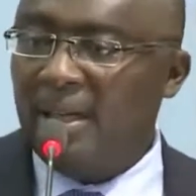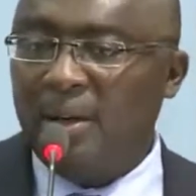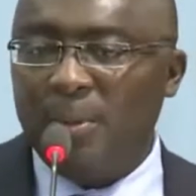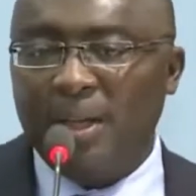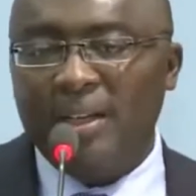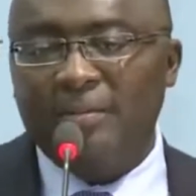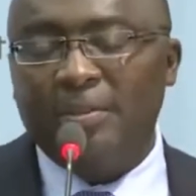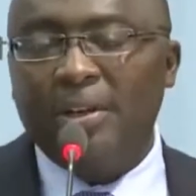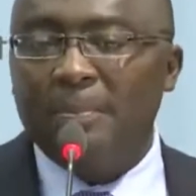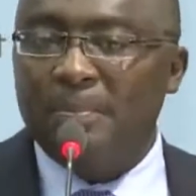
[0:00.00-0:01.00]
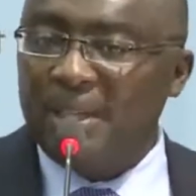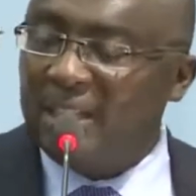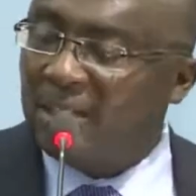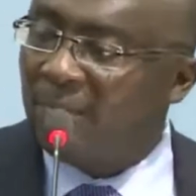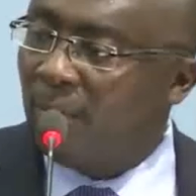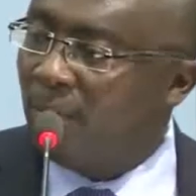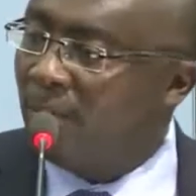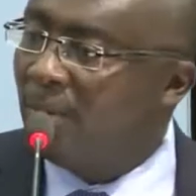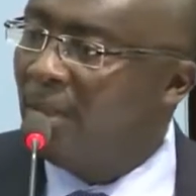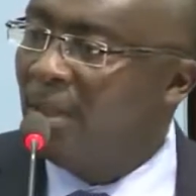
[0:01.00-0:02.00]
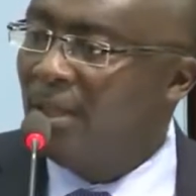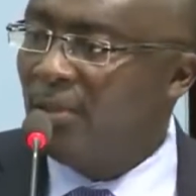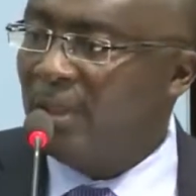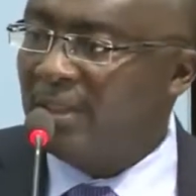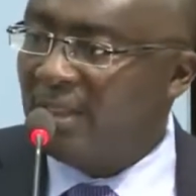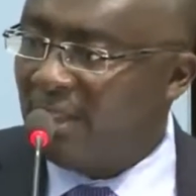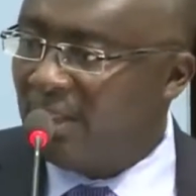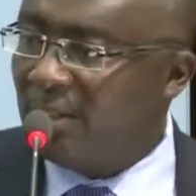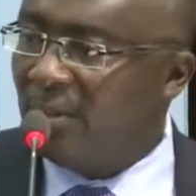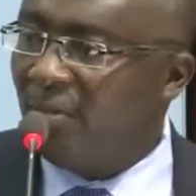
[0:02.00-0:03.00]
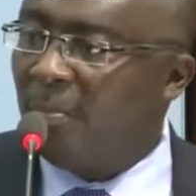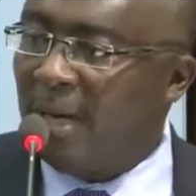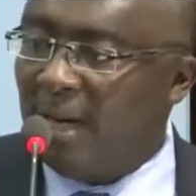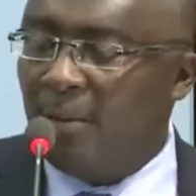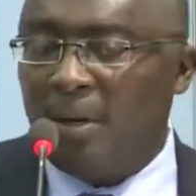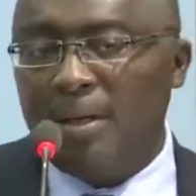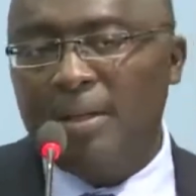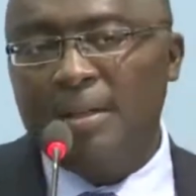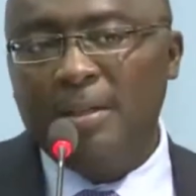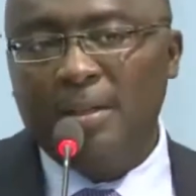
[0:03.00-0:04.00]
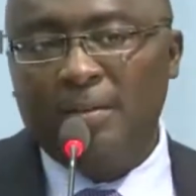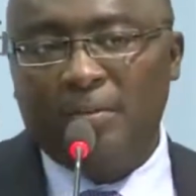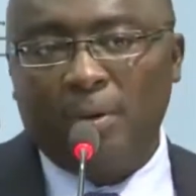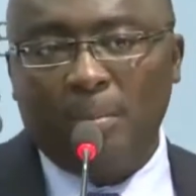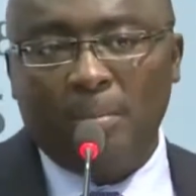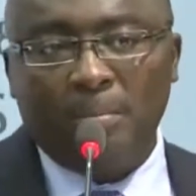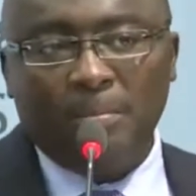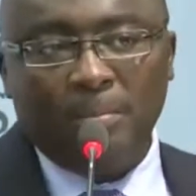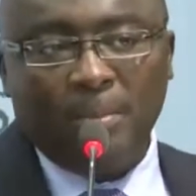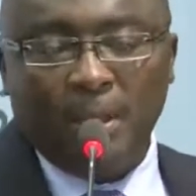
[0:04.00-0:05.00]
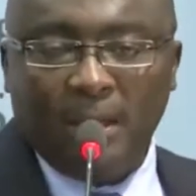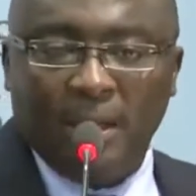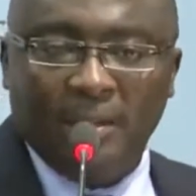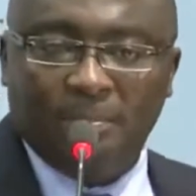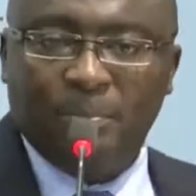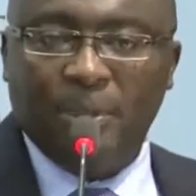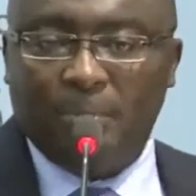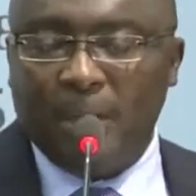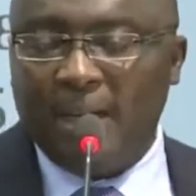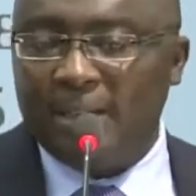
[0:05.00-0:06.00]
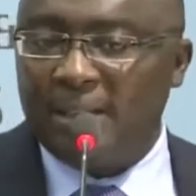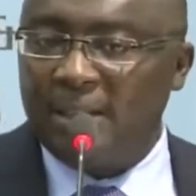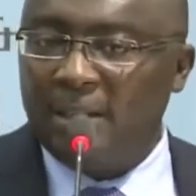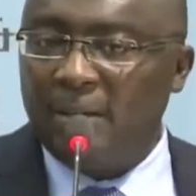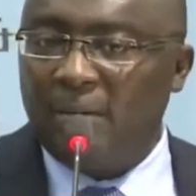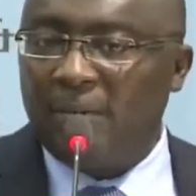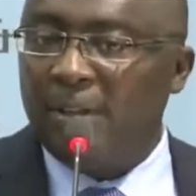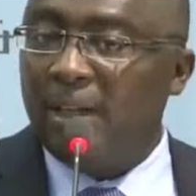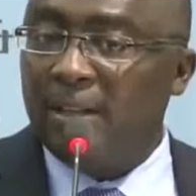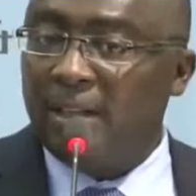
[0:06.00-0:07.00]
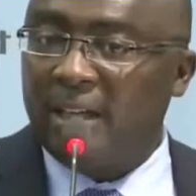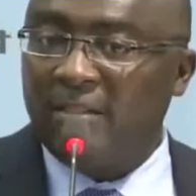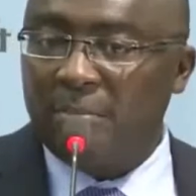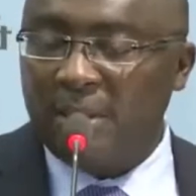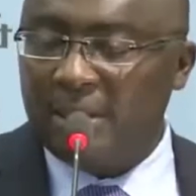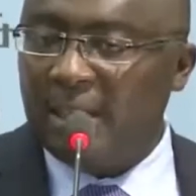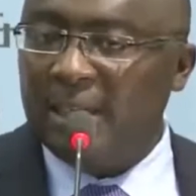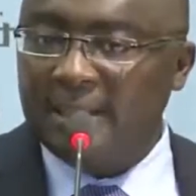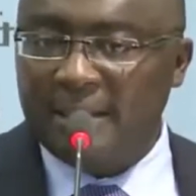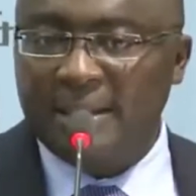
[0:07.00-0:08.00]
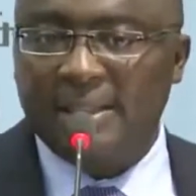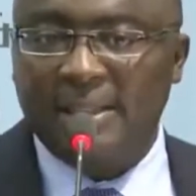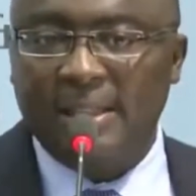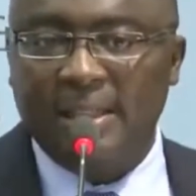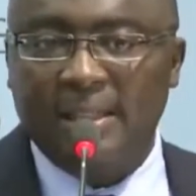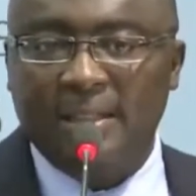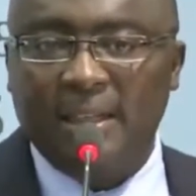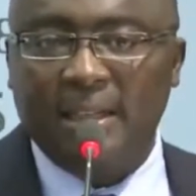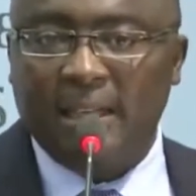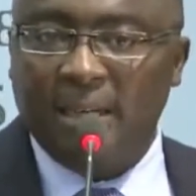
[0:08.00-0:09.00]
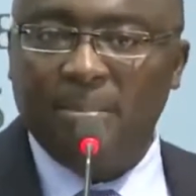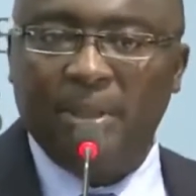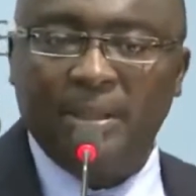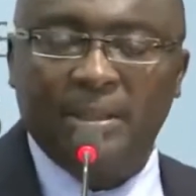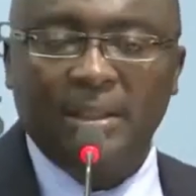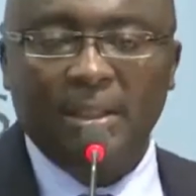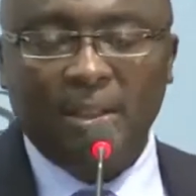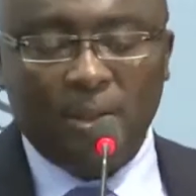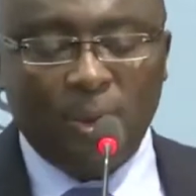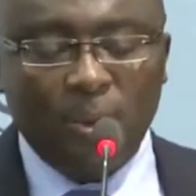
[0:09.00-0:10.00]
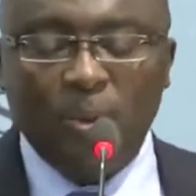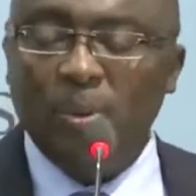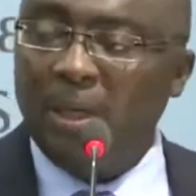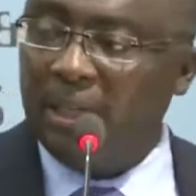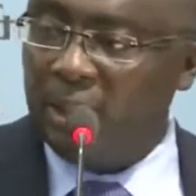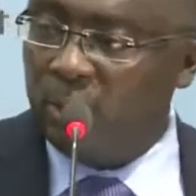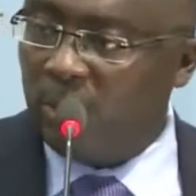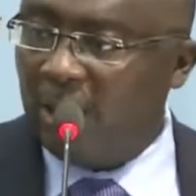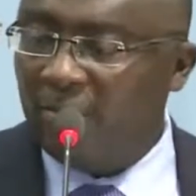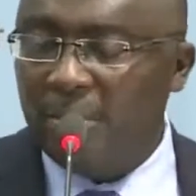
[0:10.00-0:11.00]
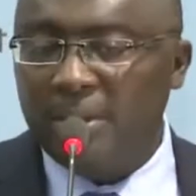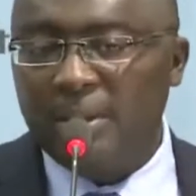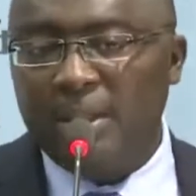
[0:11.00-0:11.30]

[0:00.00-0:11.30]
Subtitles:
We had a very peaceful transition of power from the party of another government, the NDC, the incumbent, to a new government.